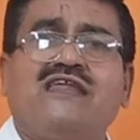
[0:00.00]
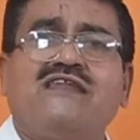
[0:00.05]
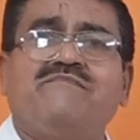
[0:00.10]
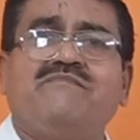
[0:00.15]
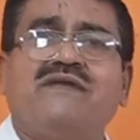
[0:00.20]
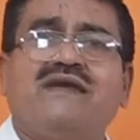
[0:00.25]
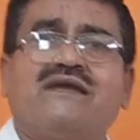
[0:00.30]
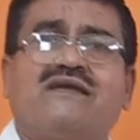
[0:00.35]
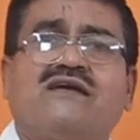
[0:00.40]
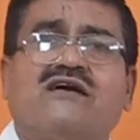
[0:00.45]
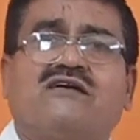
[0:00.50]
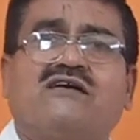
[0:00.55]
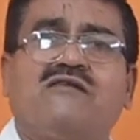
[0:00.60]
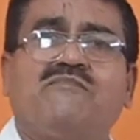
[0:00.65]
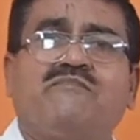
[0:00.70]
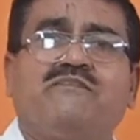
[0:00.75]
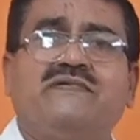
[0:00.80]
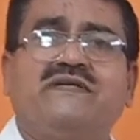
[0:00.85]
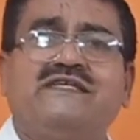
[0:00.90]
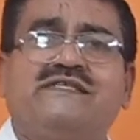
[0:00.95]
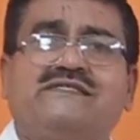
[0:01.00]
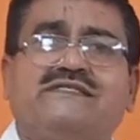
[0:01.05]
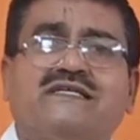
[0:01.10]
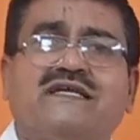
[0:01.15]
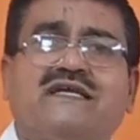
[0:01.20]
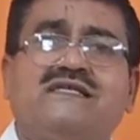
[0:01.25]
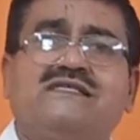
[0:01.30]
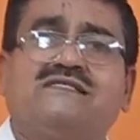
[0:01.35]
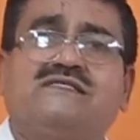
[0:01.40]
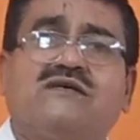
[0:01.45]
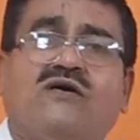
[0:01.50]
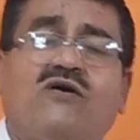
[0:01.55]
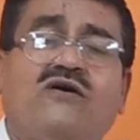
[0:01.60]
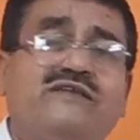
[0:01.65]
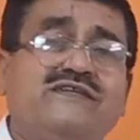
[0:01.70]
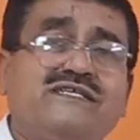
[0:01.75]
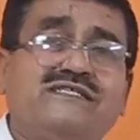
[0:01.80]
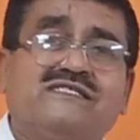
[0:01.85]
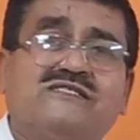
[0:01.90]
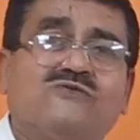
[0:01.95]
can make a complete sense
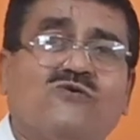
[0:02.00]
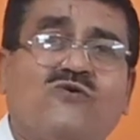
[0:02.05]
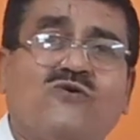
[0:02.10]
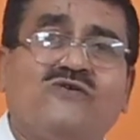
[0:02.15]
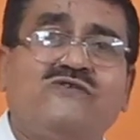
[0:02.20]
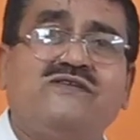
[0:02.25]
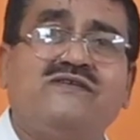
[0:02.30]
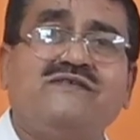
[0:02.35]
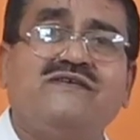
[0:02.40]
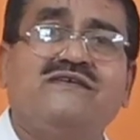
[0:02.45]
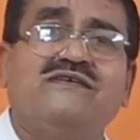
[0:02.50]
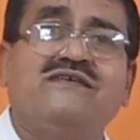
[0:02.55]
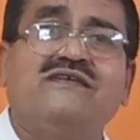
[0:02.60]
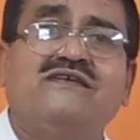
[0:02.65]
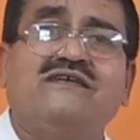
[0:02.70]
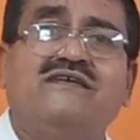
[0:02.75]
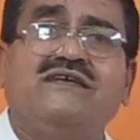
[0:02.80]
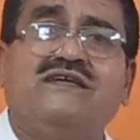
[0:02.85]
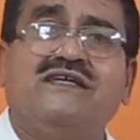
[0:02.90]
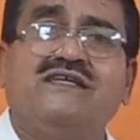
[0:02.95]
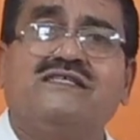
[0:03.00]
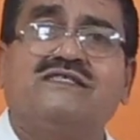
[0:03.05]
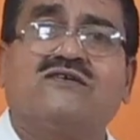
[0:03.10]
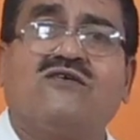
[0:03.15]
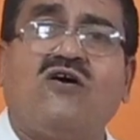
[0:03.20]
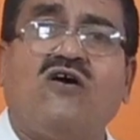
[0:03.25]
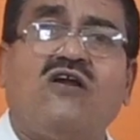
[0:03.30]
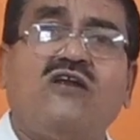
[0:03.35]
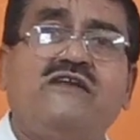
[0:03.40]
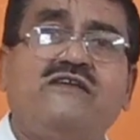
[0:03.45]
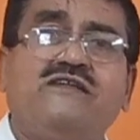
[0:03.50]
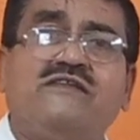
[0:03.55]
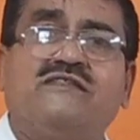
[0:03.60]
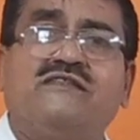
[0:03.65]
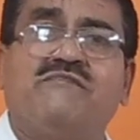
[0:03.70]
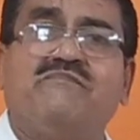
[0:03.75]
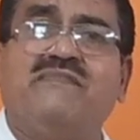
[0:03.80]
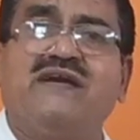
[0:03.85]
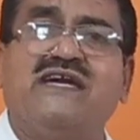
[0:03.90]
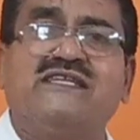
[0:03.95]
on its own is
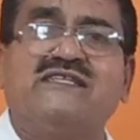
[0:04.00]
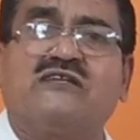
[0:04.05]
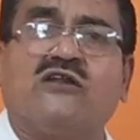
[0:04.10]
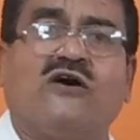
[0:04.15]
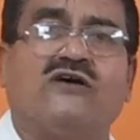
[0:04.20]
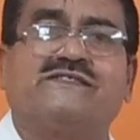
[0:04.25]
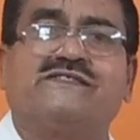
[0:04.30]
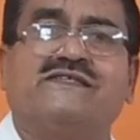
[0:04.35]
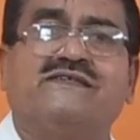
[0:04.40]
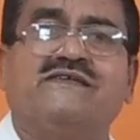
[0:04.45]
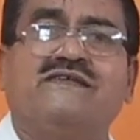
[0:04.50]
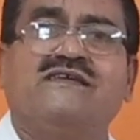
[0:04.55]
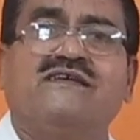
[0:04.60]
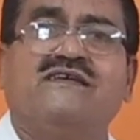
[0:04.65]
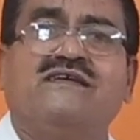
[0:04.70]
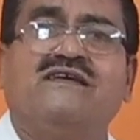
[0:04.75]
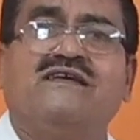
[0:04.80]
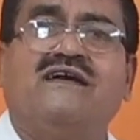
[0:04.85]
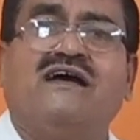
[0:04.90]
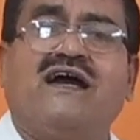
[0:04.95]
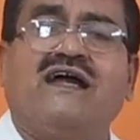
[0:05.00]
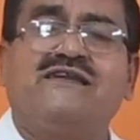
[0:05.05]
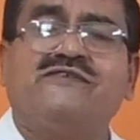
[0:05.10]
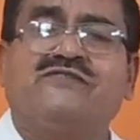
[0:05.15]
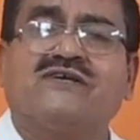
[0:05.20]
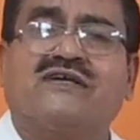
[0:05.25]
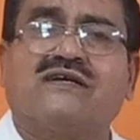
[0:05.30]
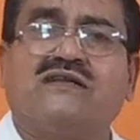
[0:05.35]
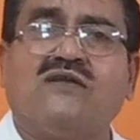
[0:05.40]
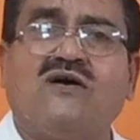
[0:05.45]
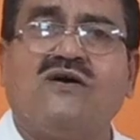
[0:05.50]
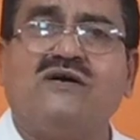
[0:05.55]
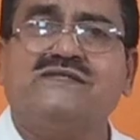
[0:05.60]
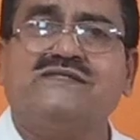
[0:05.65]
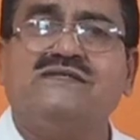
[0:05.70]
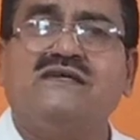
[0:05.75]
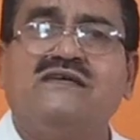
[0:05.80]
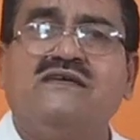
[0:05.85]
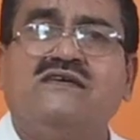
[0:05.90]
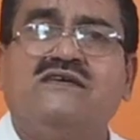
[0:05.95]
called the main clause, and the
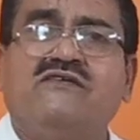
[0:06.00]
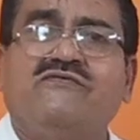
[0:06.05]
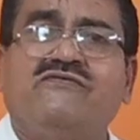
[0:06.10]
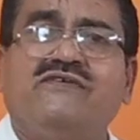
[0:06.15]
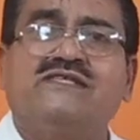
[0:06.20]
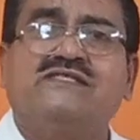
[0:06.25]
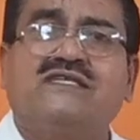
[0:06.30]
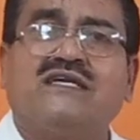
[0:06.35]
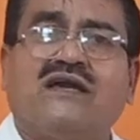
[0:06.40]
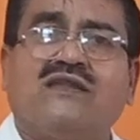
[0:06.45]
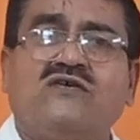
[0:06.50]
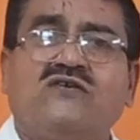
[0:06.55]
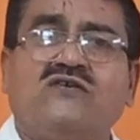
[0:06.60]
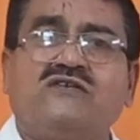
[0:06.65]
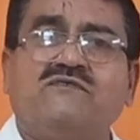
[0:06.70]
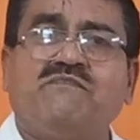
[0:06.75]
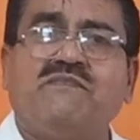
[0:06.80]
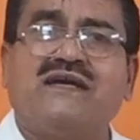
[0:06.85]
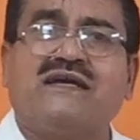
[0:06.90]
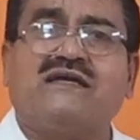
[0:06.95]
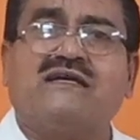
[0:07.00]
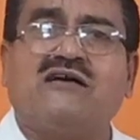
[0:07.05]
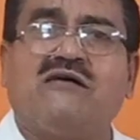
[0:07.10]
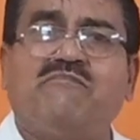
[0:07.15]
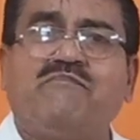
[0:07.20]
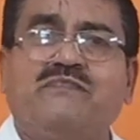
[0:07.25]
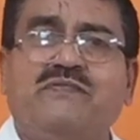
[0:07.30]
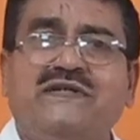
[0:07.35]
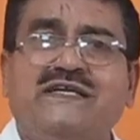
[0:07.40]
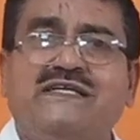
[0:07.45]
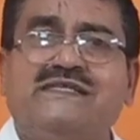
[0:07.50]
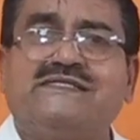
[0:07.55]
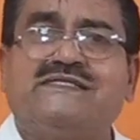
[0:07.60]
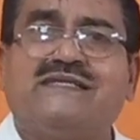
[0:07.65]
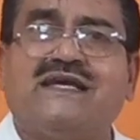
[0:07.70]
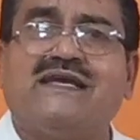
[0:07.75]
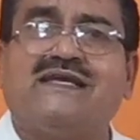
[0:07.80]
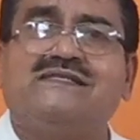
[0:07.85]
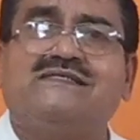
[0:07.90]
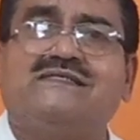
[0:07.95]
clause which cannot make complete
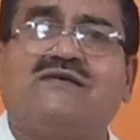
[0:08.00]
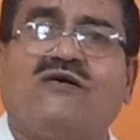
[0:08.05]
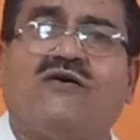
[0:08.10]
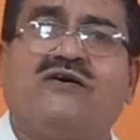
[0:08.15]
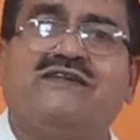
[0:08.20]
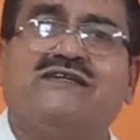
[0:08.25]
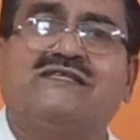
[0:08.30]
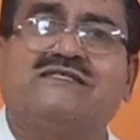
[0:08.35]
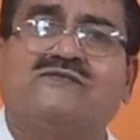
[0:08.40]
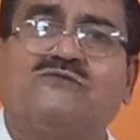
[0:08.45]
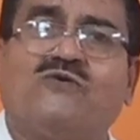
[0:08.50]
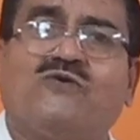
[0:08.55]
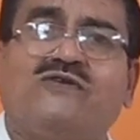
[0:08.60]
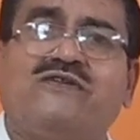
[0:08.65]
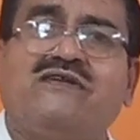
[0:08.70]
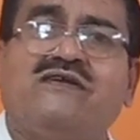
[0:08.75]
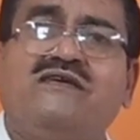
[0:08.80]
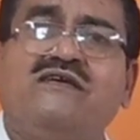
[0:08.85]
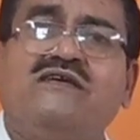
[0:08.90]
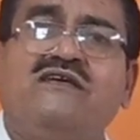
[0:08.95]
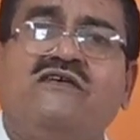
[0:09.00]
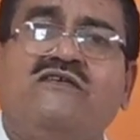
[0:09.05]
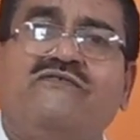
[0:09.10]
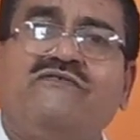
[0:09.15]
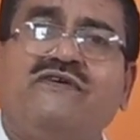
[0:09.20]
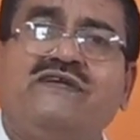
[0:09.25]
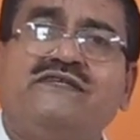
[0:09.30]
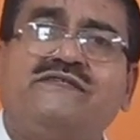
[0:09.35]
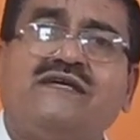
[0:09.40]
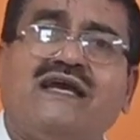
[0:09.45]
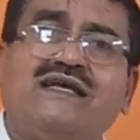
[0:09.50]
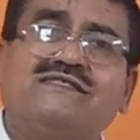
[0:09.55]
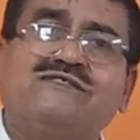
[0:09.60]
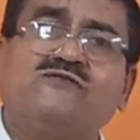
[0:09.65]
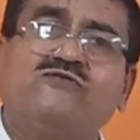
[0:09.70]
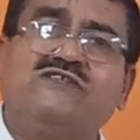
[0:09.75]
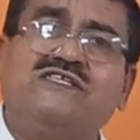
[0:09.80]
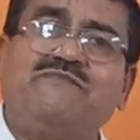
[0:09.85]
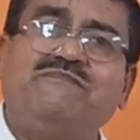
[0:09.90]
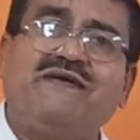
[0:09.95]
sense on its own, which has
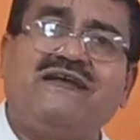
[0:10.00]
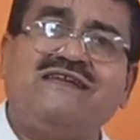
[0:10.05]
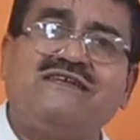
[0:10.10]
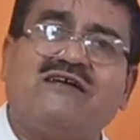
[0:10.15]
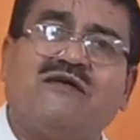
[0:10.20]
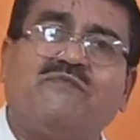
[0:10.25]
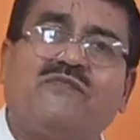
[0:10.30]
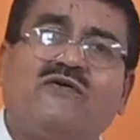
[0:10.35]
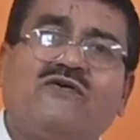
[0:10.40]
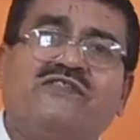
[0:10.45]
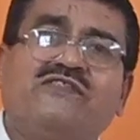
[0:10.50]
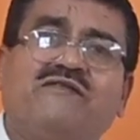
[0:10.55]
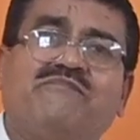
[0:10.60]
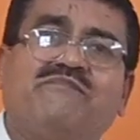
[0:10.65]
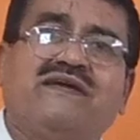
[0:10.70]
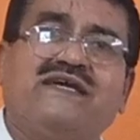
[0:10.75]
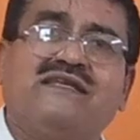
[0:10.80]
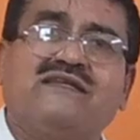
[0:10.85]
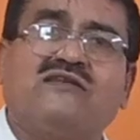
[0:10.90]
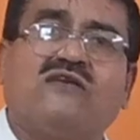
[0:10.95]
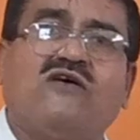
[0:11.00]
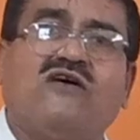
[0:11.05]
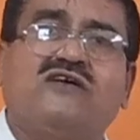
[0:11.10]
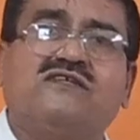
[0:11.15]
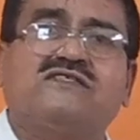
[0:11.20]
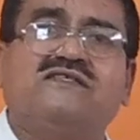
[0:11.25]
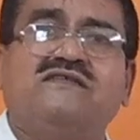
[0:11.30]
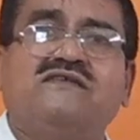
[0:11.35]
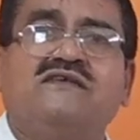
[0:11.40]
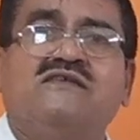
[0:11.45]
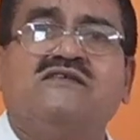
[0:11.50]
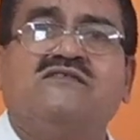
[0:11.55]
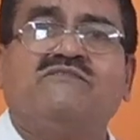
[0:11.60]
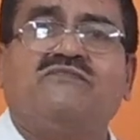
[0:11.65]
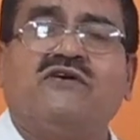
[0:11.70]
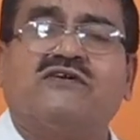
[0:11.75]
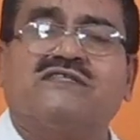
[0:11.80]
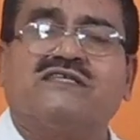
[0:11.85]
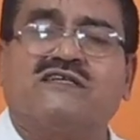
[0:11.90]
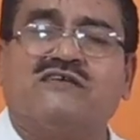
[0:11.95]
to depend upon the main clause
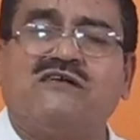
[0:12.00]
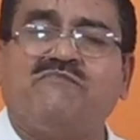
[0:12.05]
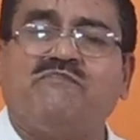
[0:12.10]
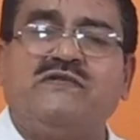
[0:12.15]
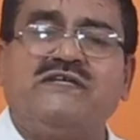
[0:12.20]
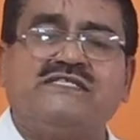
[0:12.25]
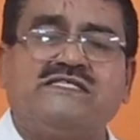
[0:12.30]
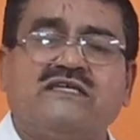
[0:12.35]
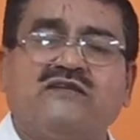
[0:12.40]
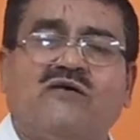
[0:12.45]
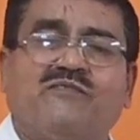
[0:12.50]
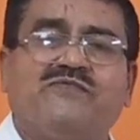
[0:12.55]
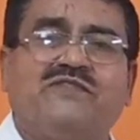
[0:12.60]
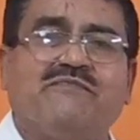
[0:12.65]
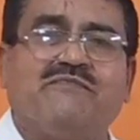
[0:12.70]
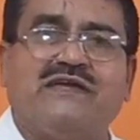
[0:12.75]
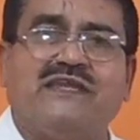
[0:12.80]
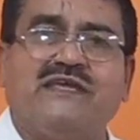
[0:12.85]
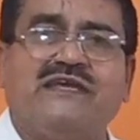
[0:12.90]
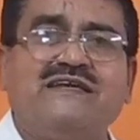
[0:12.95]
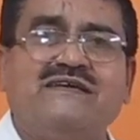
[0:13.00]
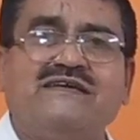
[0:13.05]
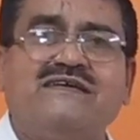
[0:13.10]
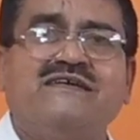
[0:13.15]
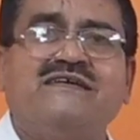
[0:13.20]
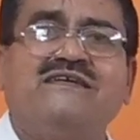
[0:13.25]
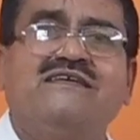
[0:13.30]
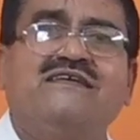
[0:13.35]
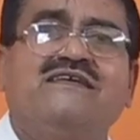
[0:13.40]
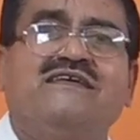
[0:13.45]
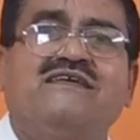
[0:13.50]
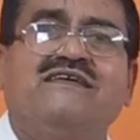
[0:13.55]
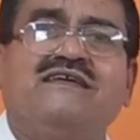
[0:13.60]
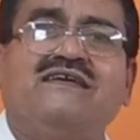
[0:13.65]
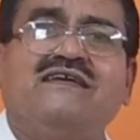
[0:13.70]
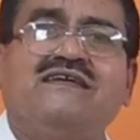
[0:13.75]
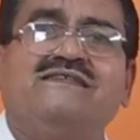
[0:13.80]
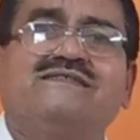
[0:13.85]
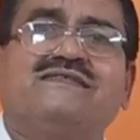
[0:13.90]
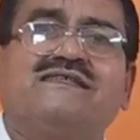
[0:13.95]
for the completion of the meaning,
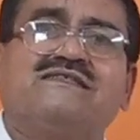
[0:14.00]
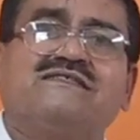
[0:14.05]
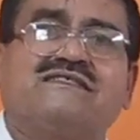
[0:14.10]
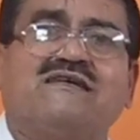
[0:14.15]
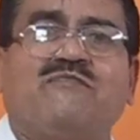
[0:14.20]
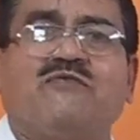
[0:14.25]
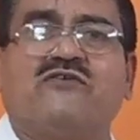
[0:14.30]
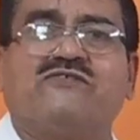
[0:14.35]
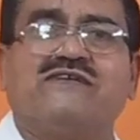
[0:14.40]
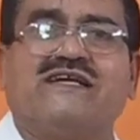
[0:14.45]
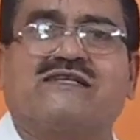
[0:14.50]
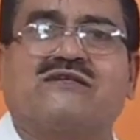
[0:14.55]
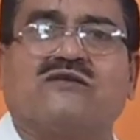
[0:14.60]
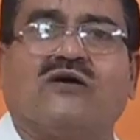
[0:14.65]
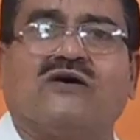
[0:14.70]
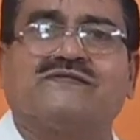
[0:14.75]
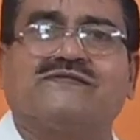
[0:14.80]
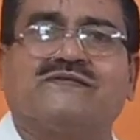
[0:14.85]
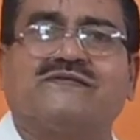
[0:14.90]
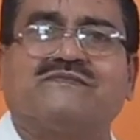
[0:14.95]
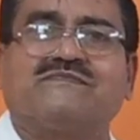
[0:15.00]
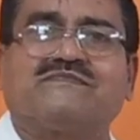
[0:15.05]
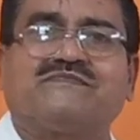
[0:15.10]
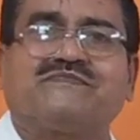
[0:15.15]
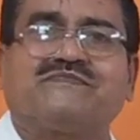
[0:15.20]
is subordinate clause.